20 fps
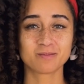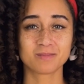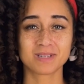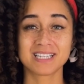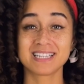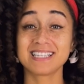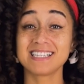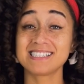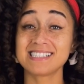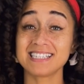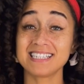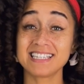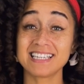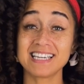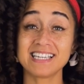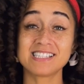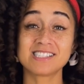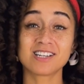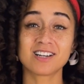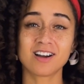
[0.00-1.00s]
These
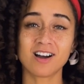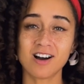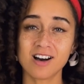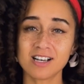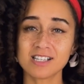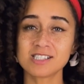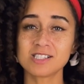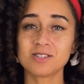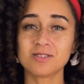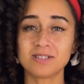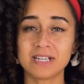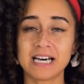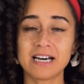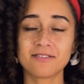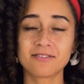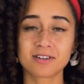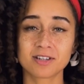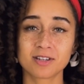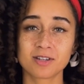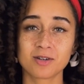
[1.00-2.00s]
e-gates are also not
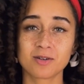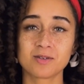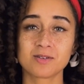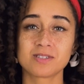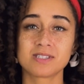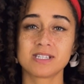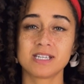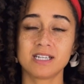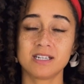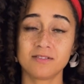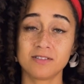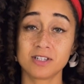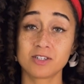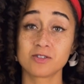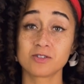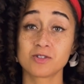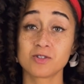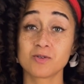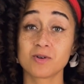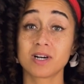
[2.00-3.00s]
for those
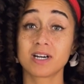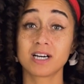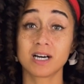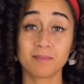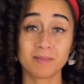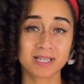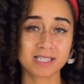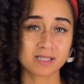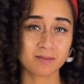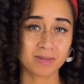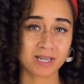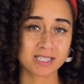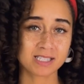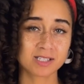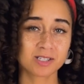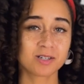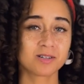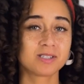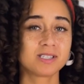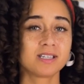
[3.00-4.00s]
individuals who are coming to
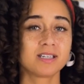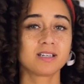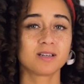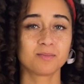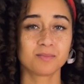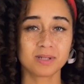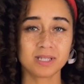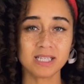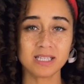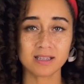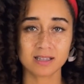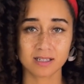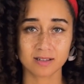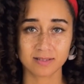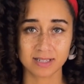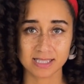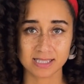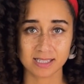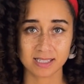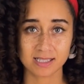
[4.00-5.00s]
Mexico to complete their
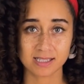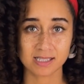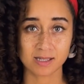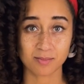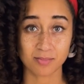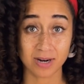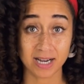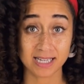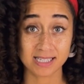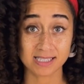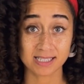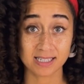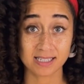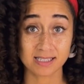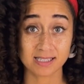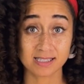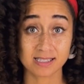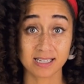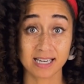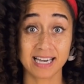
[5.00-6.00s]
residency
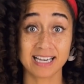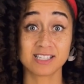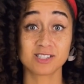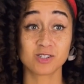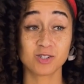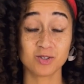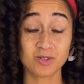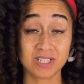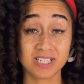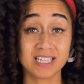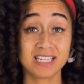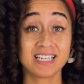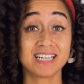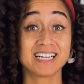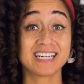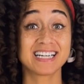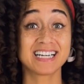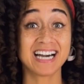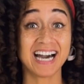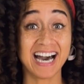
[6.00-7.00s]
process, as you need
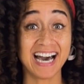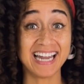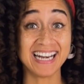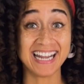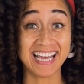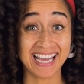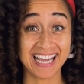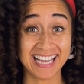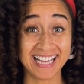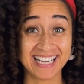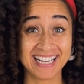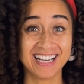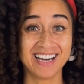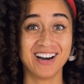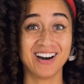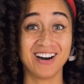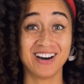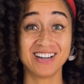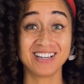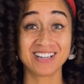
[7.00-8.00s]
a canje
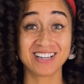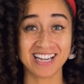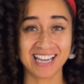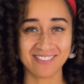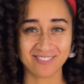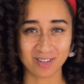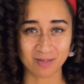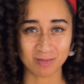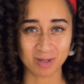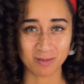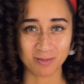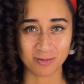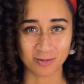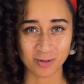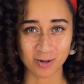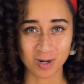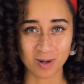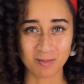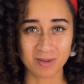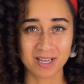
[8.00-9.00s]
on your FMM
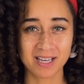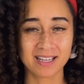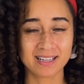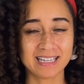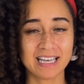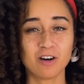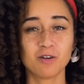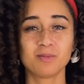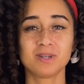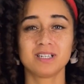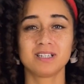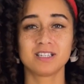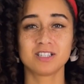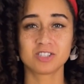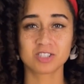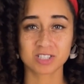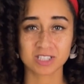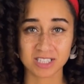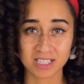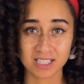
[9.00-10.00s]
form that will be
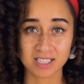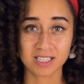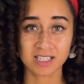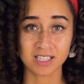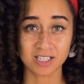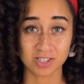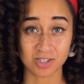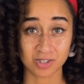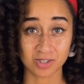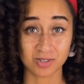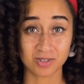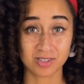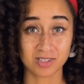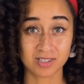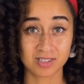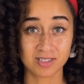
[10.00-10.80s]
digitally issued.